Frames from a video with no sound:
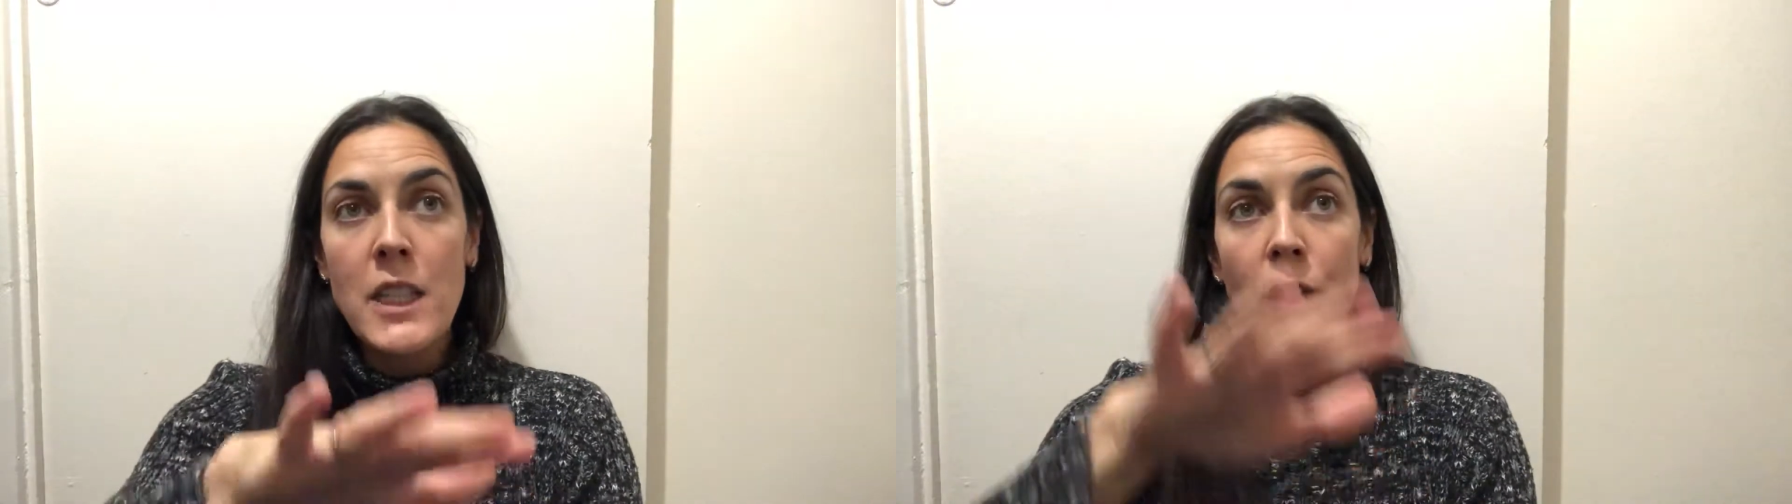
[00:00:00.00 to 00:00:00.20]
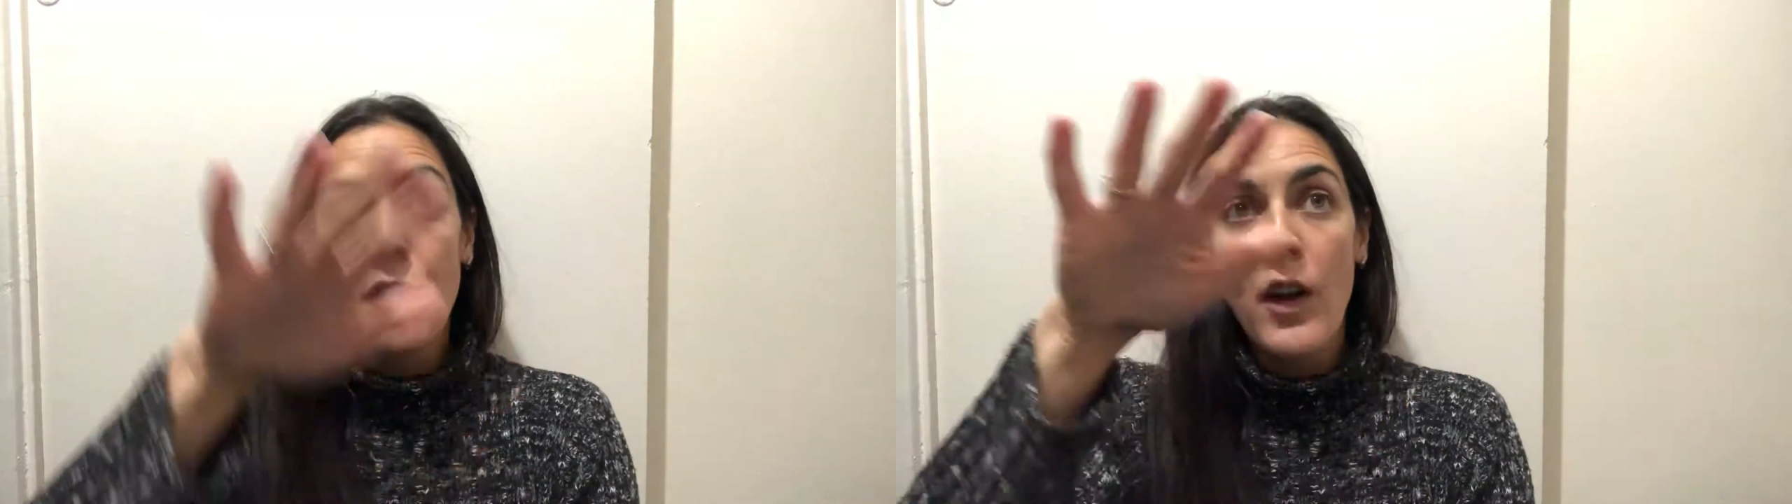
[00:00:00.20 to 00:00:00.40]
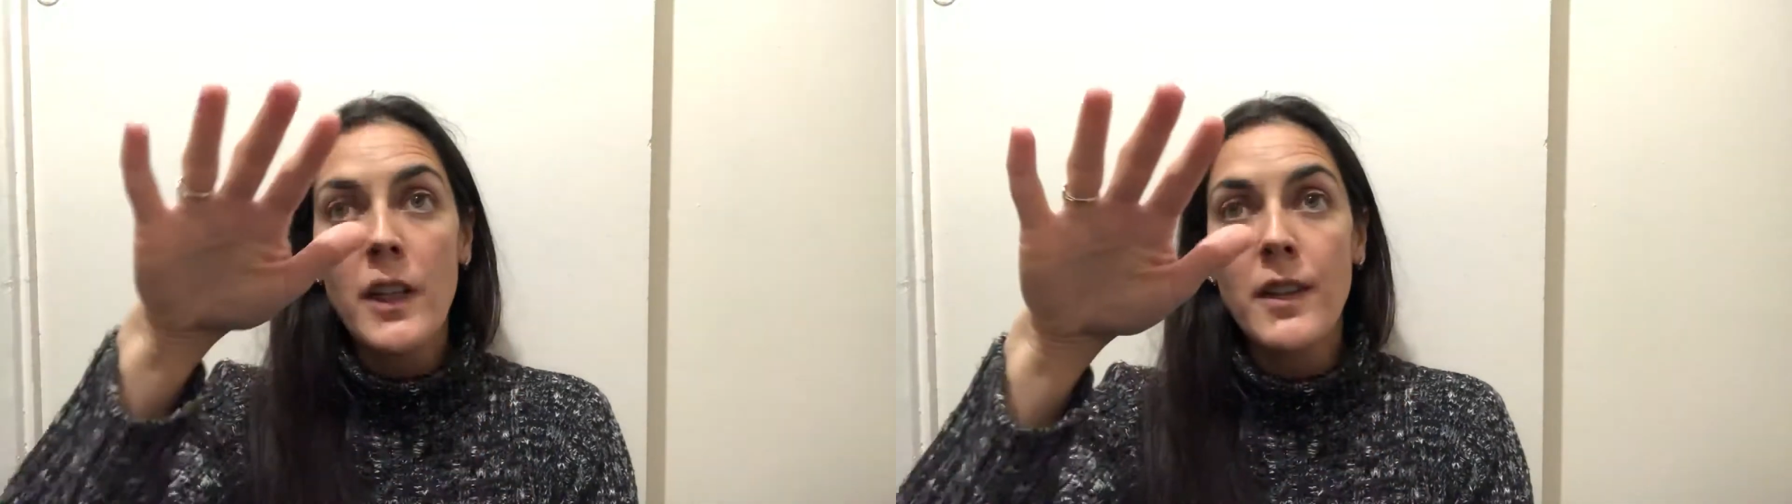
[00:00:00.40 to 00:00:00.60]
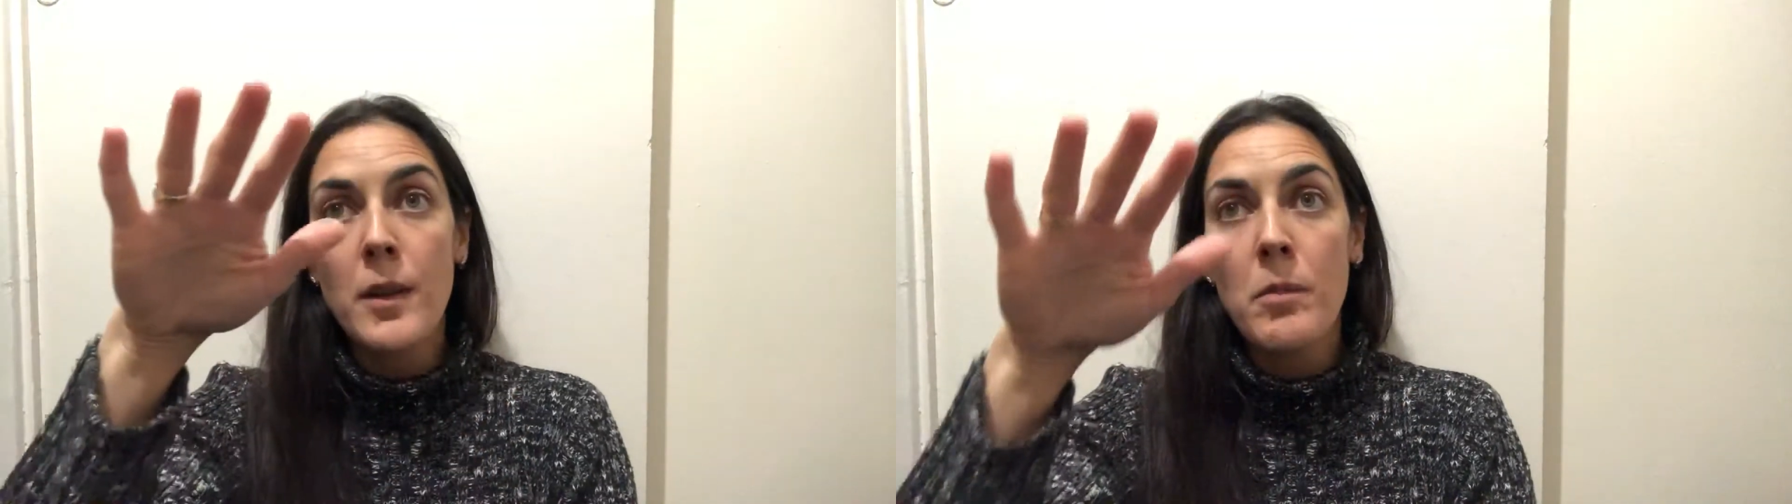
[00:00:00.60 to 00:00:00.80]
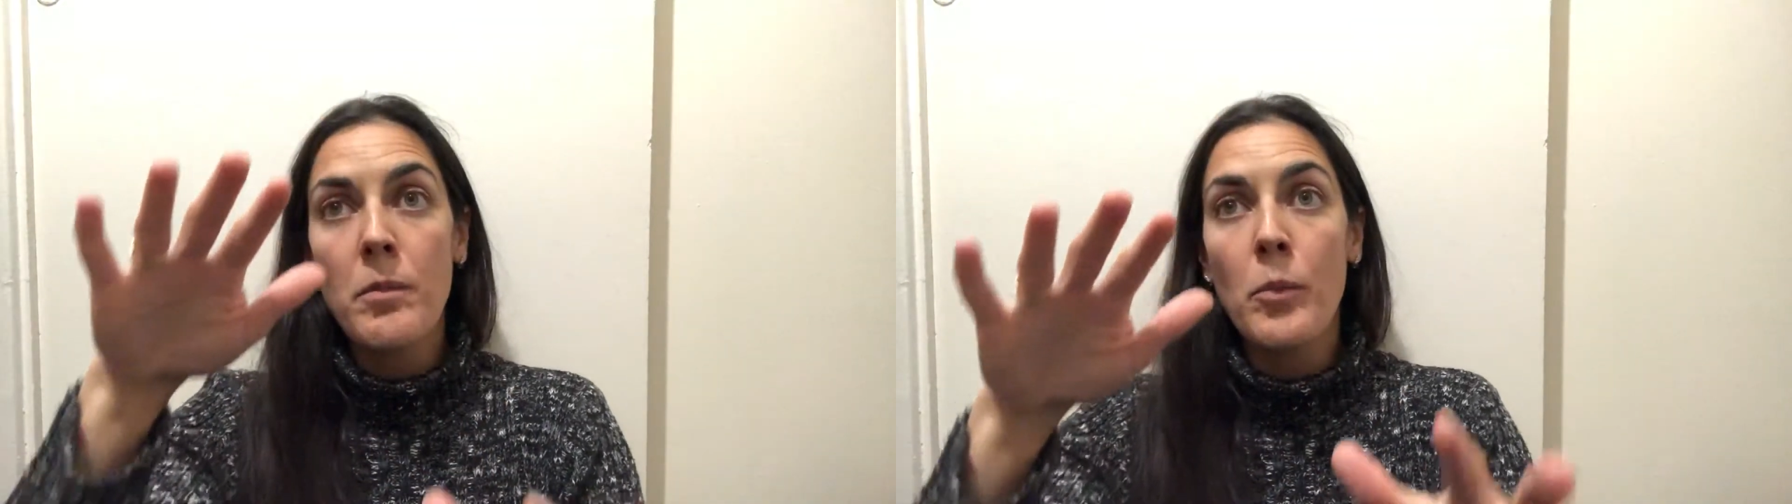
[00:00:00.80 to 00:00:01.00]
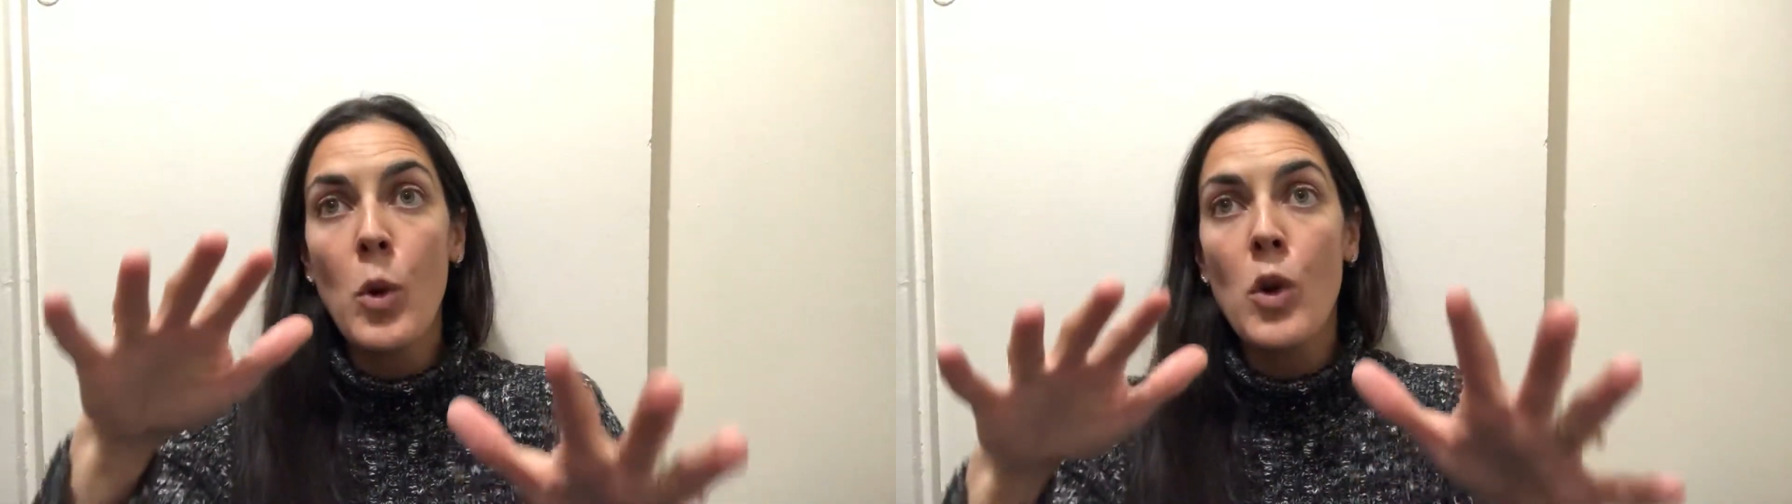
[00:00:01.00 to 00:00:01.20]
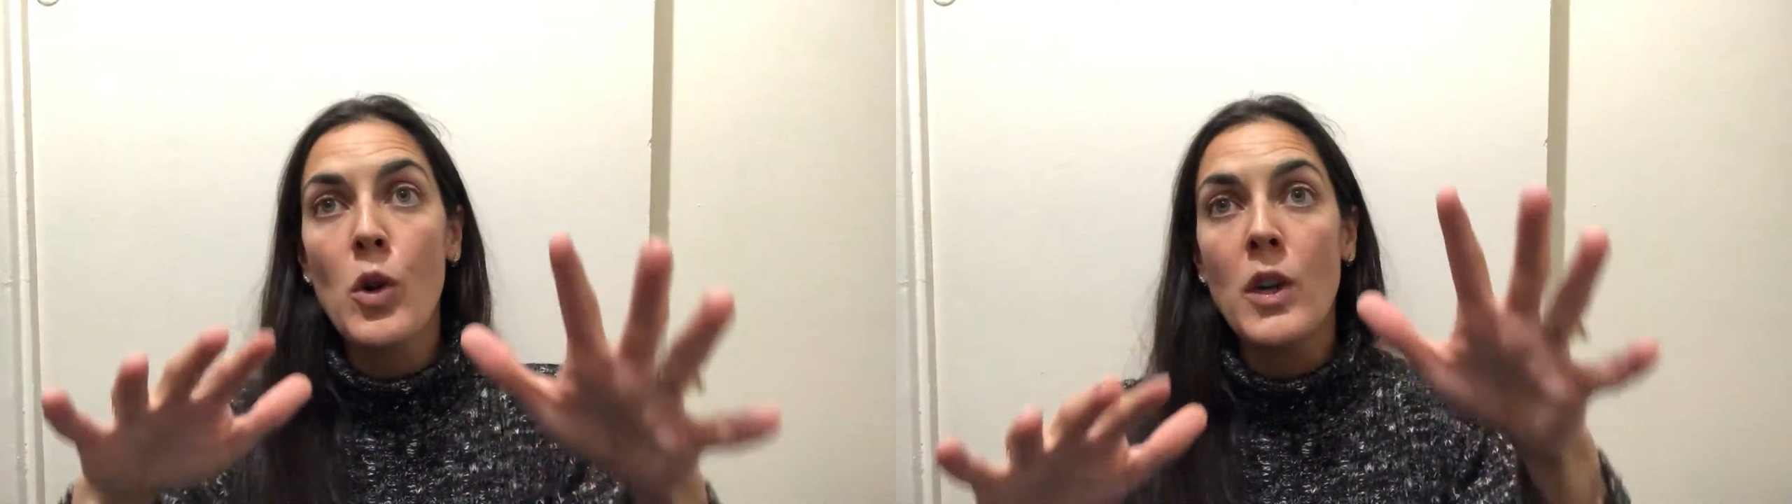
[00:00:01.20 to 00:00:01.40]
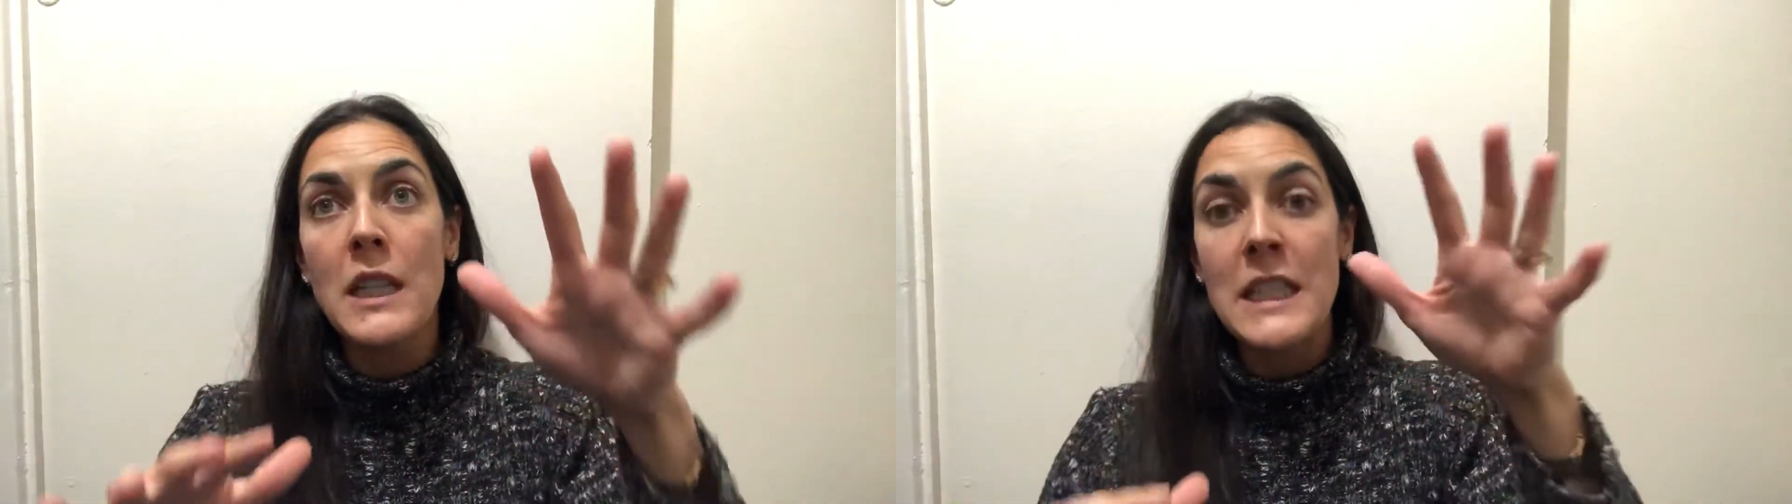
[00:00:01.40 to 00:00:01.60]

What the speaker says: to find some more